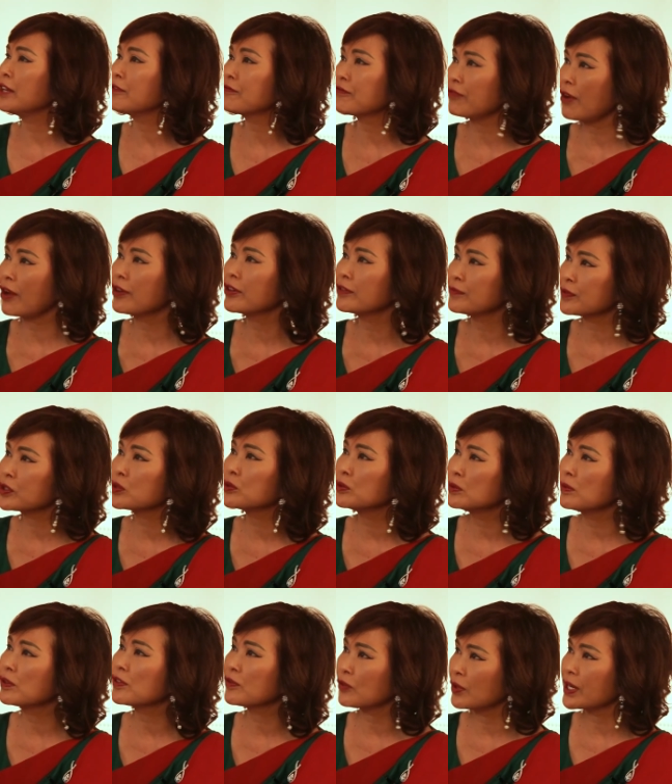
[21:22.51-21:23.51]
in front of
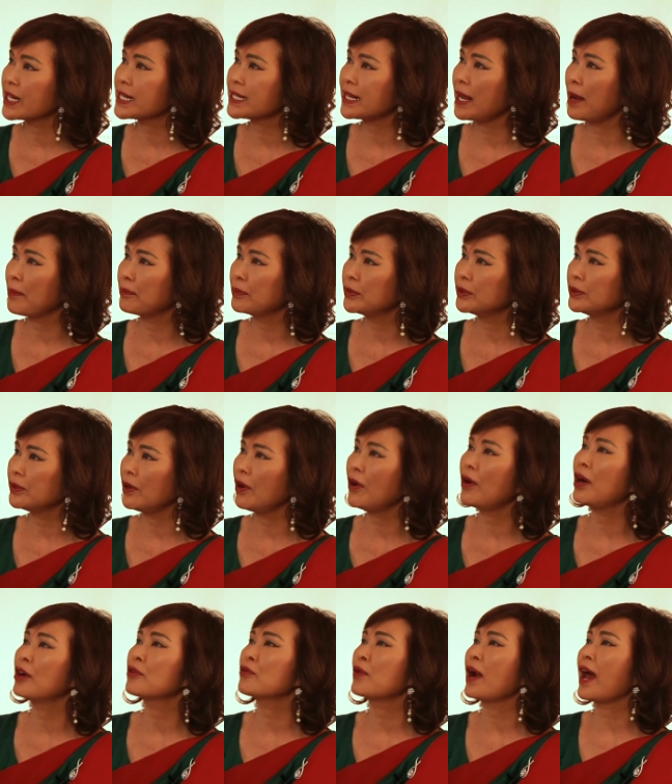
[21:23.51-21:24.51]
schools, for example,
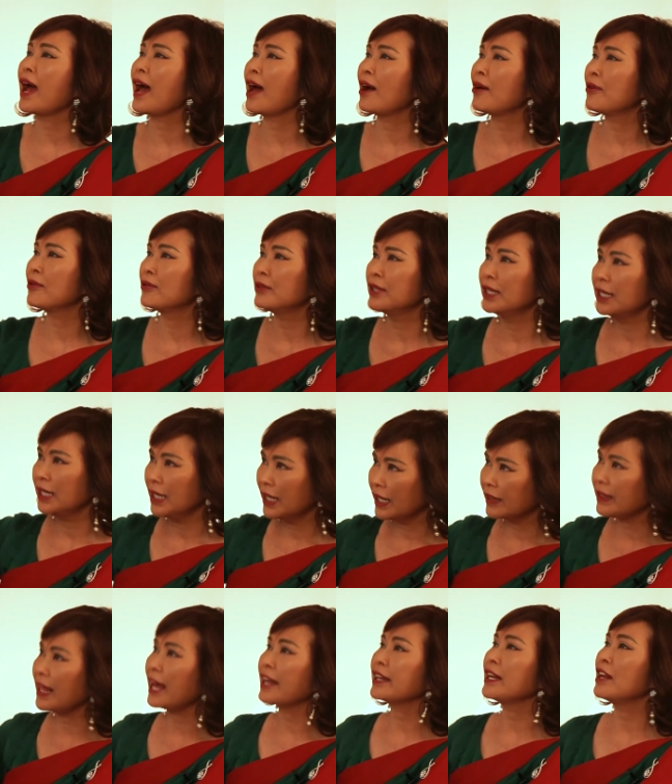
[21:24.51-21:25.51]
or around
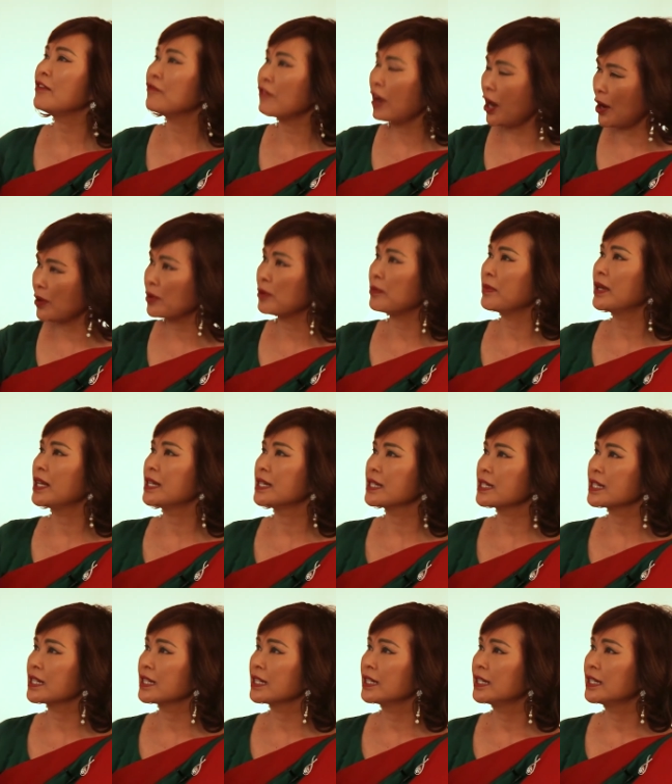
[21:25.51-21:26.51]
that environment.